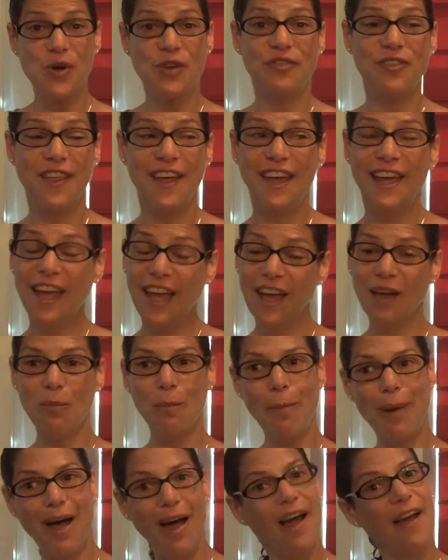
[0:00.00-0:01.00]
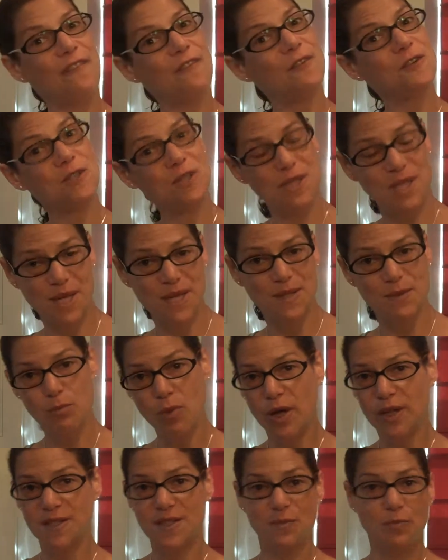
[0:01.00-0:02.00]
If they can't buy for 6
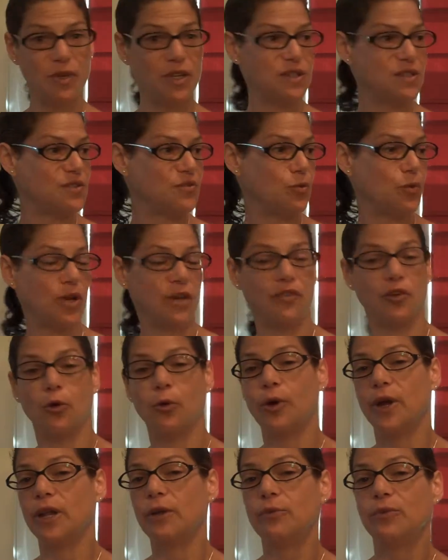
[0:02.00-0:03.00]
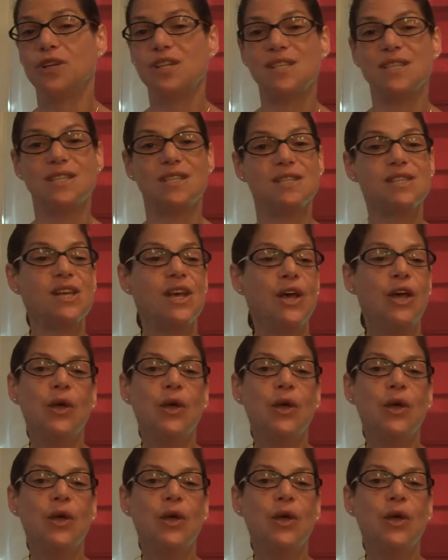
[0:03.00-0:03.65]
months because of whatever credit reasons,